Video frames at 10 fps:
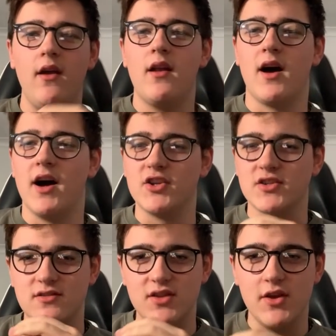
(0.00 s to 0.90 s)
Like, I
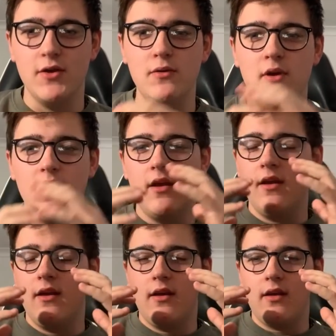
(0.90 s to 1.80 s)
just knew.
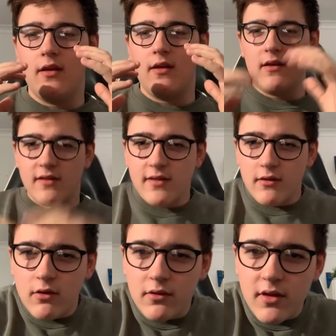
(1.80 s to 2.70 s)
Is there something
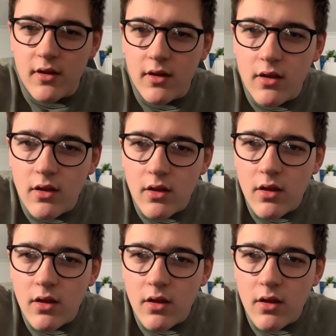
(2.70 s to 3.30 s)
wrong with the?